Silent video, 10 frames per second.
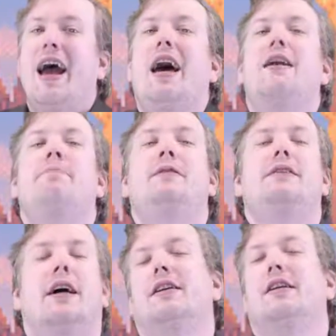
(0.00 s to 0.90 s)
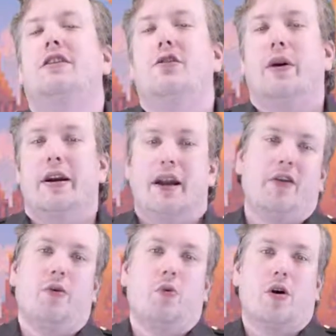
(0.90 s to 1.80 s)
and abducted to
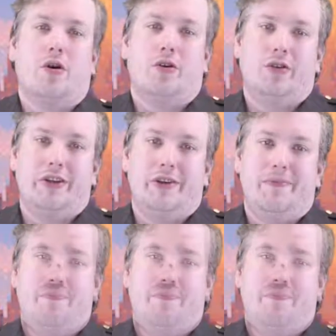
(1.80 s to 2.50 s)
another world.